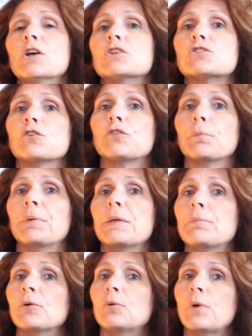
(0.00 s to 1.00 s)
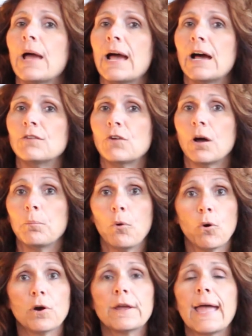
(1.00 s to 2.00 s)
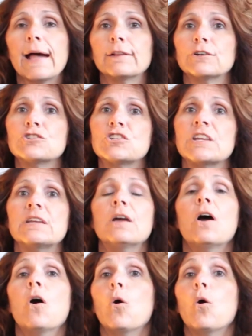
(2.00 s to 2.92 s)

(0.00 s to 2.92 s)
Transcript: So for people who have a pork allergy,